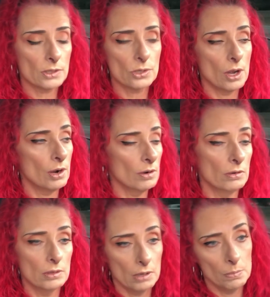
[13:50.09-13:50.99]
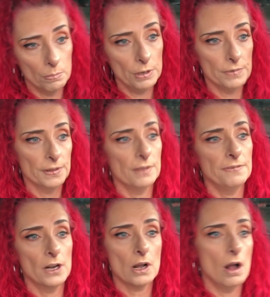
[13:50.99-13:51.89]
So I'm moving the
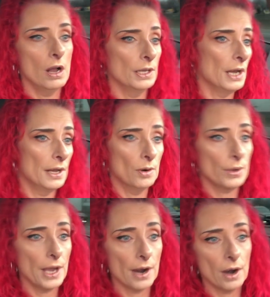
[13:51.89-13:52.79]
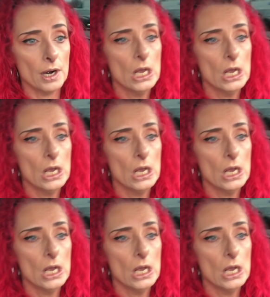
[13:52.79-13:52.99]
fuck on. I don't care.